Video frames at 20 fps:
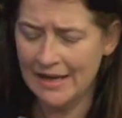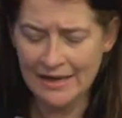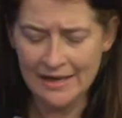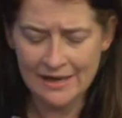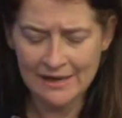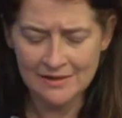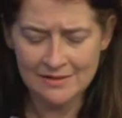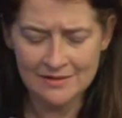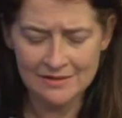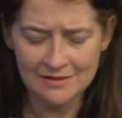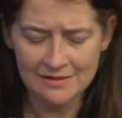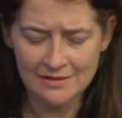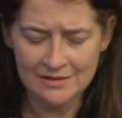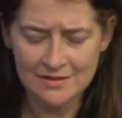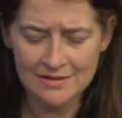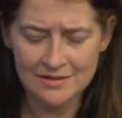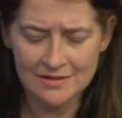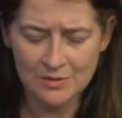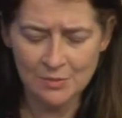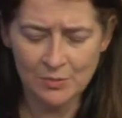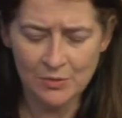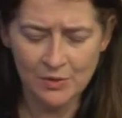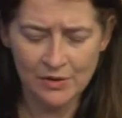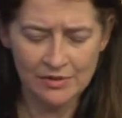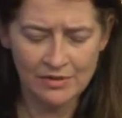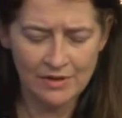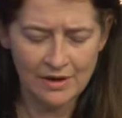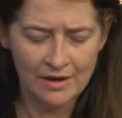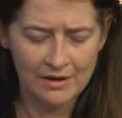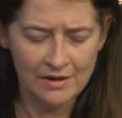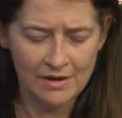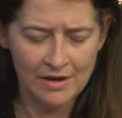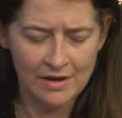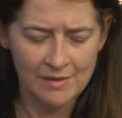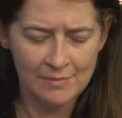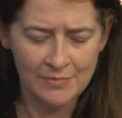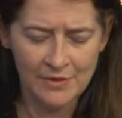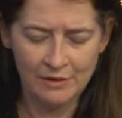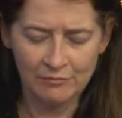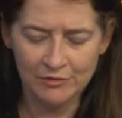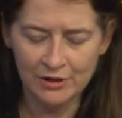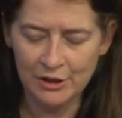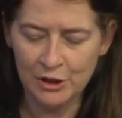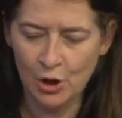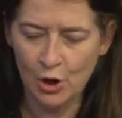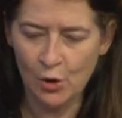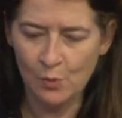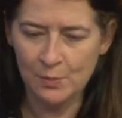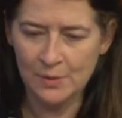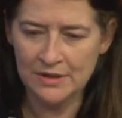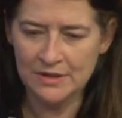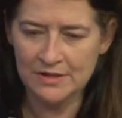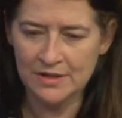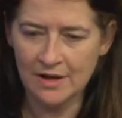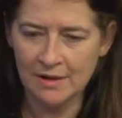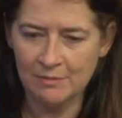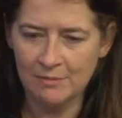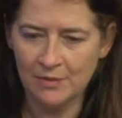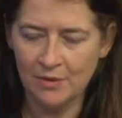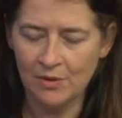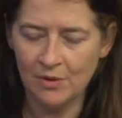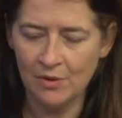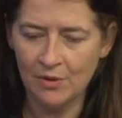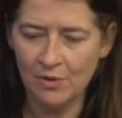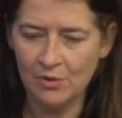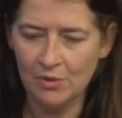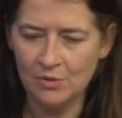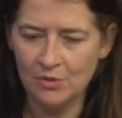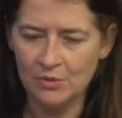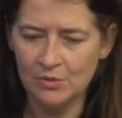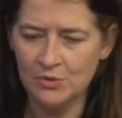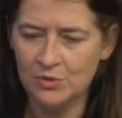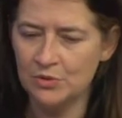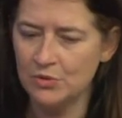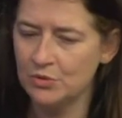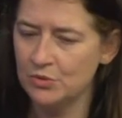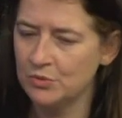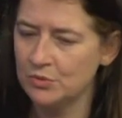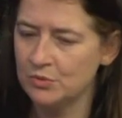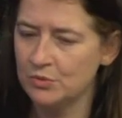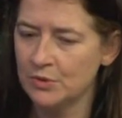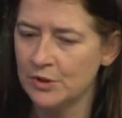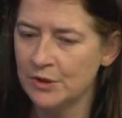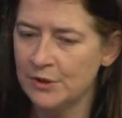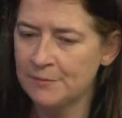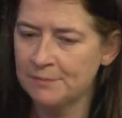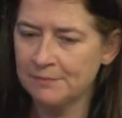and this is the book that um, that really opened up a whole new